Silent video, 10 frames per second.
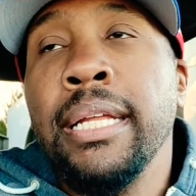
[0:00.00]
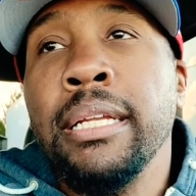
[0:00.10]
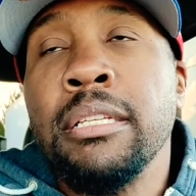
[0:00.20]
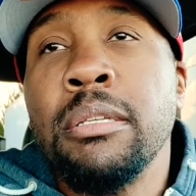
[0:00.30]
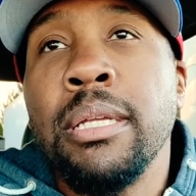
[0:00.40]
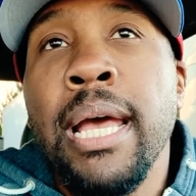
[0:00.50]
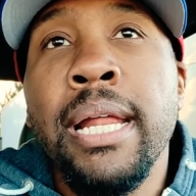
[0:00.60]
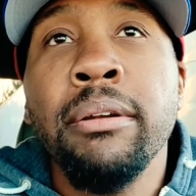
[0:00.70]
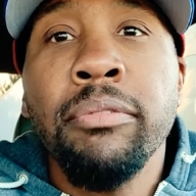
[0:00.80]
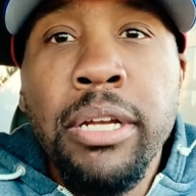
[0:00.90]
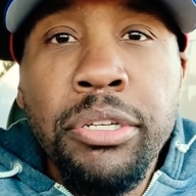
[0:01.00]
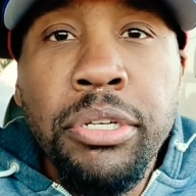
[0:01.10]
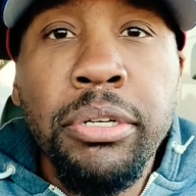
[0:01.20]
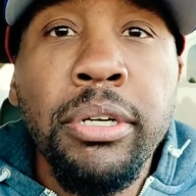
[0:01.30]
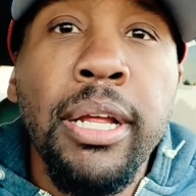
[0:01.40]
it
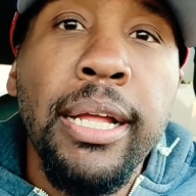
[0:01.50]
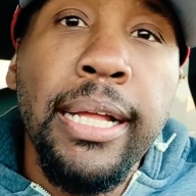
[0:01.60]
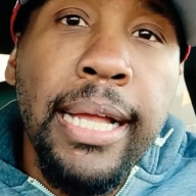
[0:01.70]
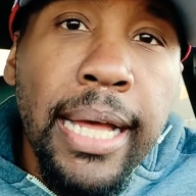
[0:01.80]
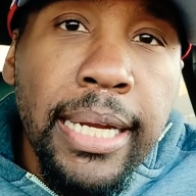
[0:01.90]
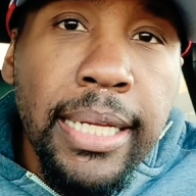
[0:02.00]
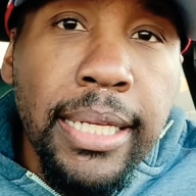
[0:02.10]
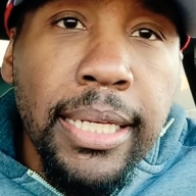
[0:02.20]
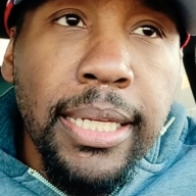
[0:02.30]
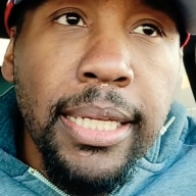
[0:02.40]
registered, got it